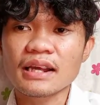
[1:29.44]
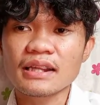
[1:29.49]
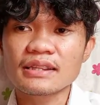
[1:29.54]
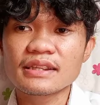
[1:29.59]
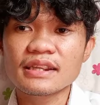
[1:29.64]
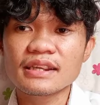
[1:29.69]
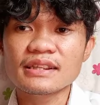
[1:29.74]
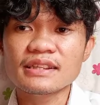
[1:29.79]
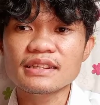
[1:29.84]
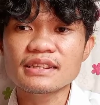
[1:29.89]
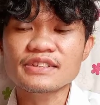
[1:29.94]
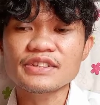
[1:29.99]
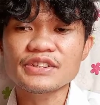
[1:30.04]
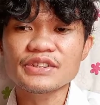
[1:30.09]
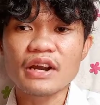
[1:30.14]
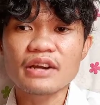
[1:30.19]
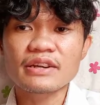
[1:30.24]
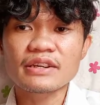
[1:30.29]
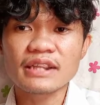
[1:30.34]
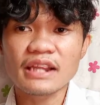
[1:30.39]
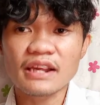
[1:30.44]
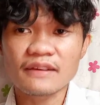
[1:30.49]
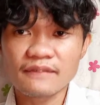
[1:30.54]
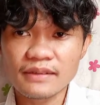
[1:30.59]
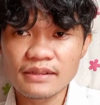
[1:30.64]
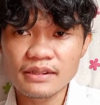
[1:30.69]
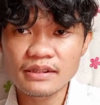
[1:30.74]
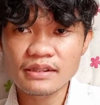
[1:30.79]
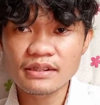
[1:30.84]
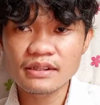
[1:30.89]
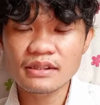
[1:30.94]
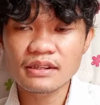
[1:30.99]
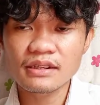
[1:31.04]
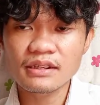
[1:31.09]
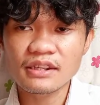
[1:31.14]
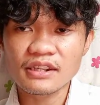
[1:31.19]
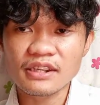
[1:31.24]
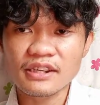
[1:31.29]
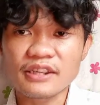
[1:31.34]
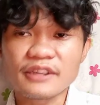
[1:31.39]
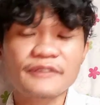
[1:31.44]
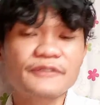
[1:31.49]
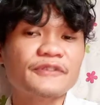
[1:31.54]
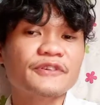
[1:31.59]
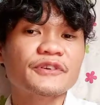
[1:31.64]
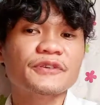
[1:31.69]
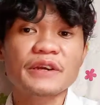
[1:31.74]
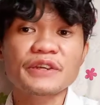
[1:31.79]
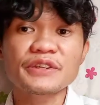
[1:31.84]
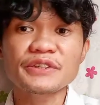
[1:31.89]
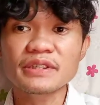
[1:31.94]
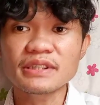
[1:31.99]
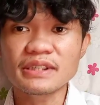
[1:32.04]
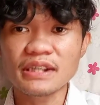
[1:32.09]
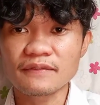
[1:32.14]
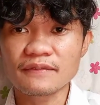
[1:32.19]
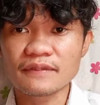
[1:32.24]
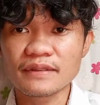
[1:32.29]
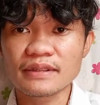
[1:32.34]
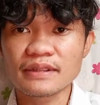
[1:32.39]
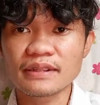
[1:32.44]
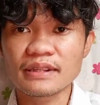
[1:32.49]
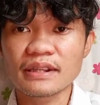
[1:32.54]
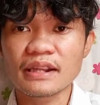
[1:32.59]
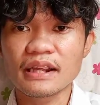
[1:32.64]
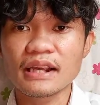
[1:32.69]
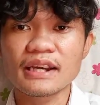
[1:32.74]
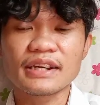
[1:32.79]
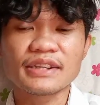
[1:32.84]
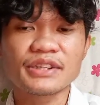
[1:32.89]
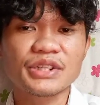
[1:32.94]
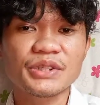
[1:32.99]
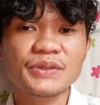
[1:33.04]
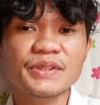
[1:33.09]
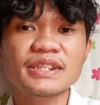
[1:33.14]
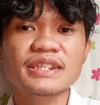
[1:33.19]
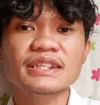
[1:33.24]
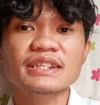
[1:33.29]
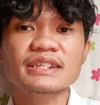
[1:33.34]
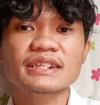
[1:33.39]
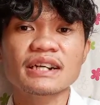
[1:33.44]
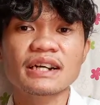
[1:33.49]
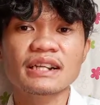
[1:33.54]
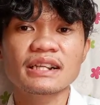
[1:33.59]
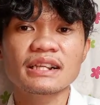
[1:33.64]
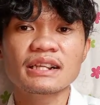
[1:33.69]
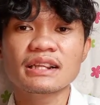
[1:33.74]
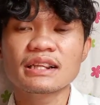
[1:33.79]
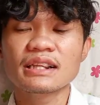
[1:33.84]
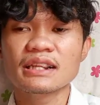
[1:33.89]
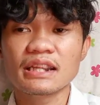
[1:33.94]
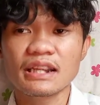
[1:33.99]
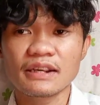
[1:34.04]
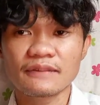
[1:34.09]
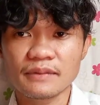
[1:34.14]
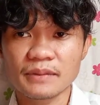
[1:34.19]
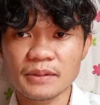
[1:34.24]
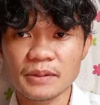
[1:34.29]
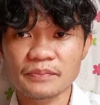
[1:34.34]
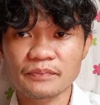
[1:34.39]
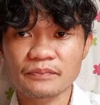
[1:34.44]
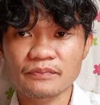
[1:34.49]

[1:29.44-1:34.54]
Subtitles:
the literary level, inferential level, and critical level.